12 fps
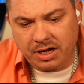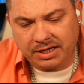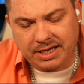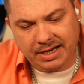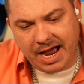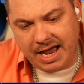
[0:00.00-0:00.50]

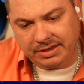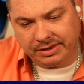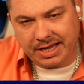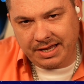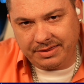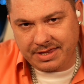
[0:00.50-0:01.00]
can I
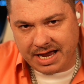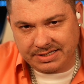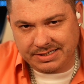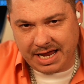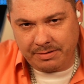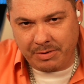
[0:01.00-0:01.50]
link that
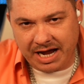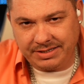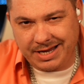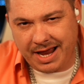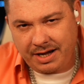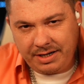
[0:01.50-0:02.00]
same
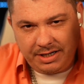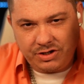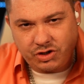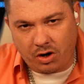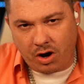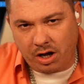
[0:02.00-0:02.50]
identity
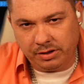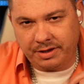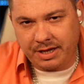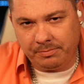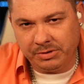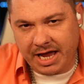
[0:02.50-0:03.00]
to all
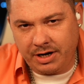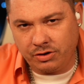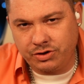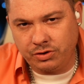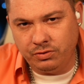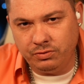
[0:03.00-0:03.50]
of them layer
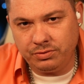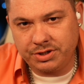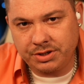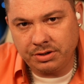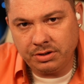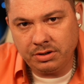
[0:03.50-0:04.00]

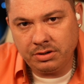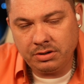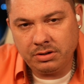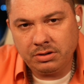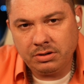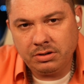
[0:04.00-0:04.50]
2s?
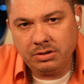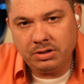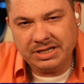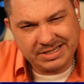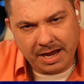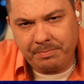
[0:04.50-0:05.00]

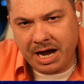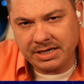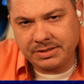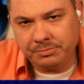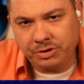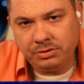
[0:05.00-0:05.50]
Is that possible?